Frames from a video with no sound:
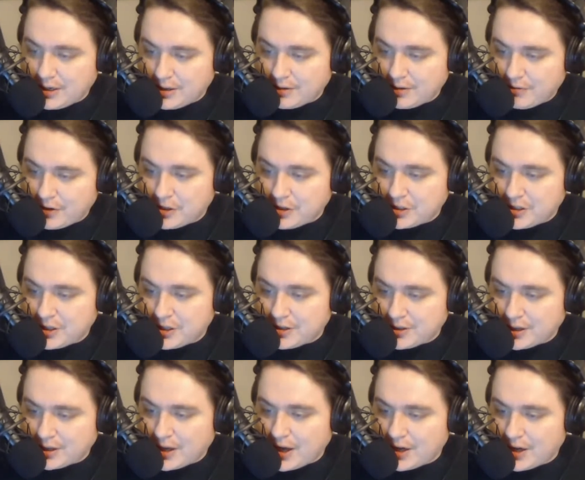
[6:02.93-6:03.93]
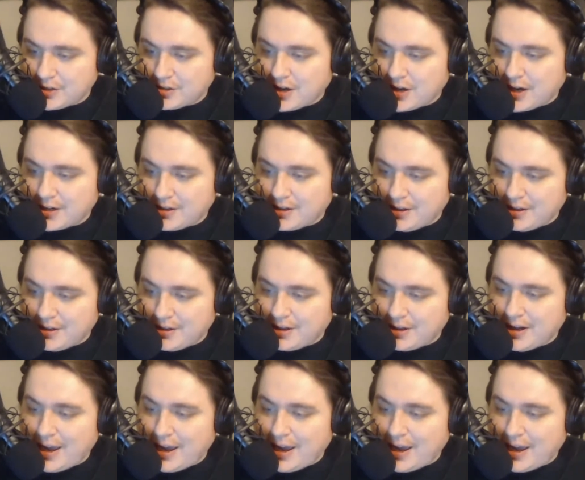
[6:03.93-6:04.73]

in the first year of the contract, and then